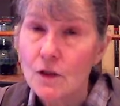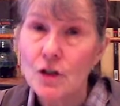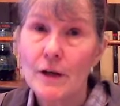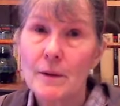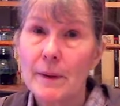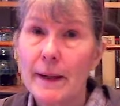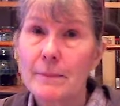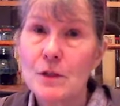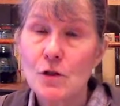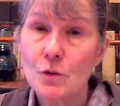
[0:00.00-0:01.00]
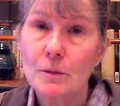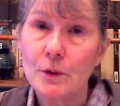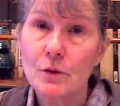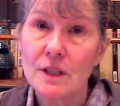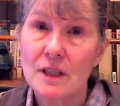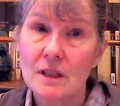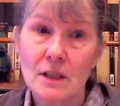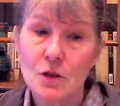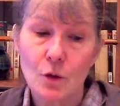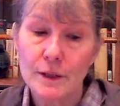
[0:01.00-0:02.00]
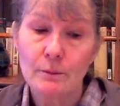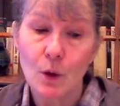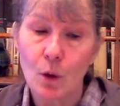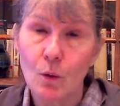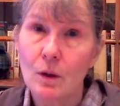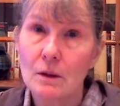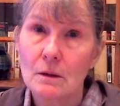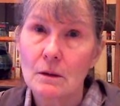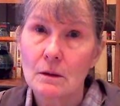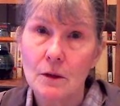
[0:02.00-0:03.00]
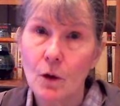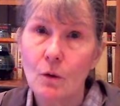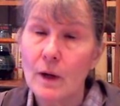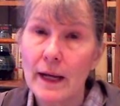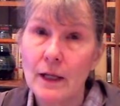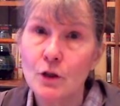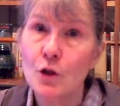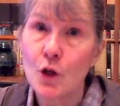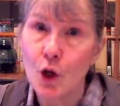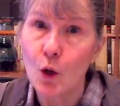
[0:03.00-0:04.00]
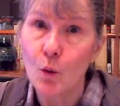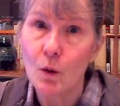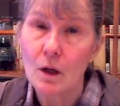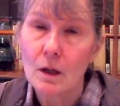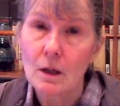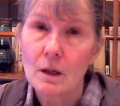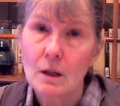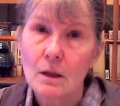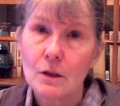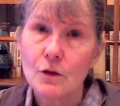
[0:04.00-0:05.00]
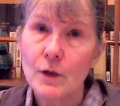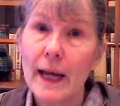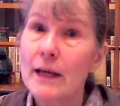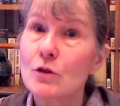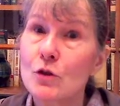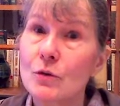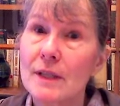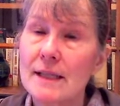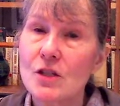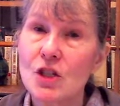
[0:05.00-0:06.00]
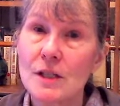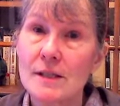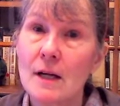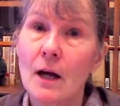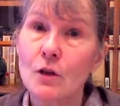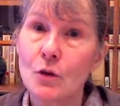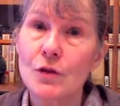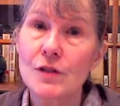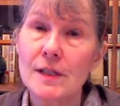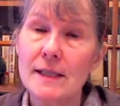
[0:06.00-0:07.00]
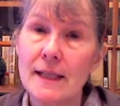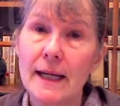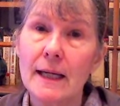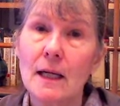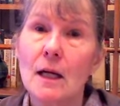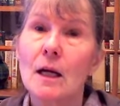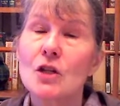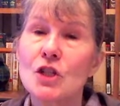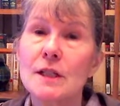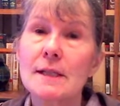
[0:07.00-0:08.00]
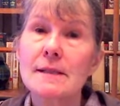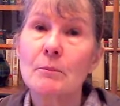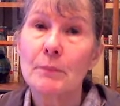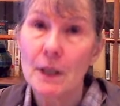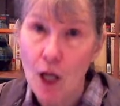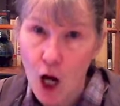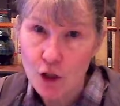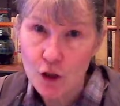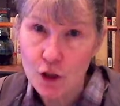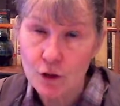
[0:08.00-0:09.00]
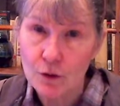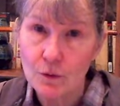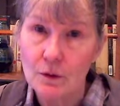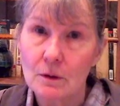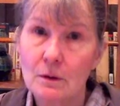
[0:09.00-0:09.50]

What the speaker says: John the Baptist rebuked it. He told him, no, no, and no. You can't do this. She's not yours to take. She doesn't belong to you.